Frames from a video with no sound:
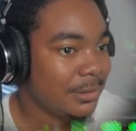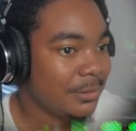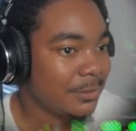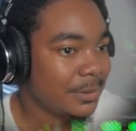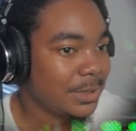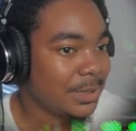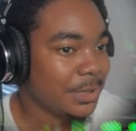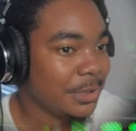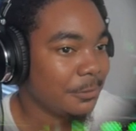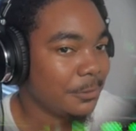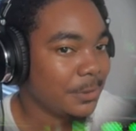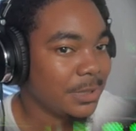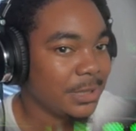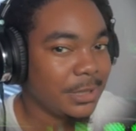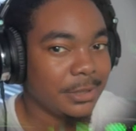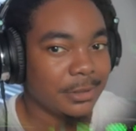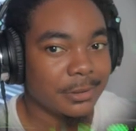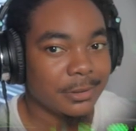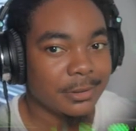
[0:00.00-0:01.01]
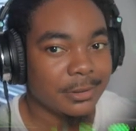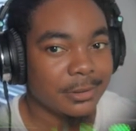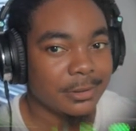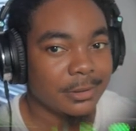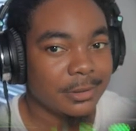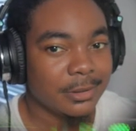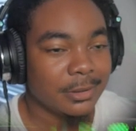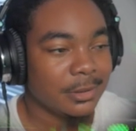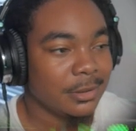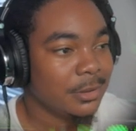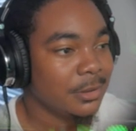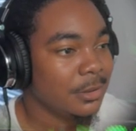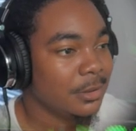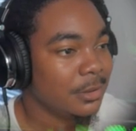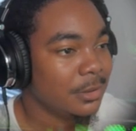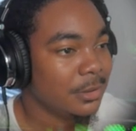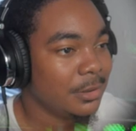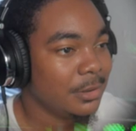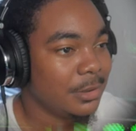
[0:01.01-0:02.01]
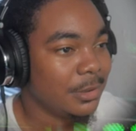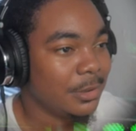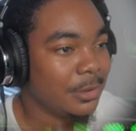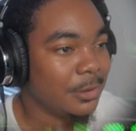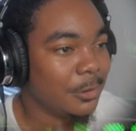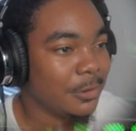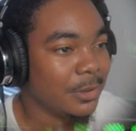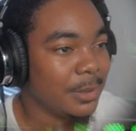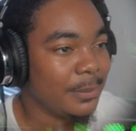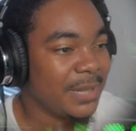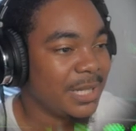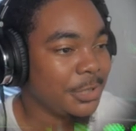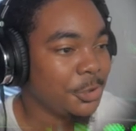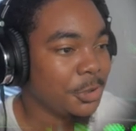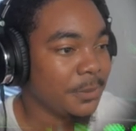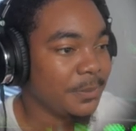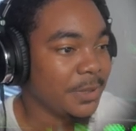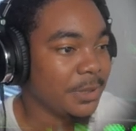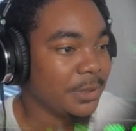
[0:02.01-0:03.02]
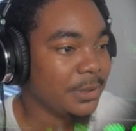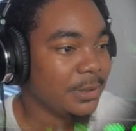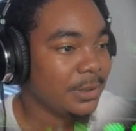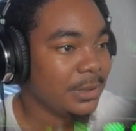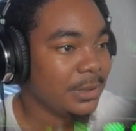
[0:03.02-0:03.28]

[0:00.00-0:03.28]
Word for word: Wasn't there one here? Or am I tripping?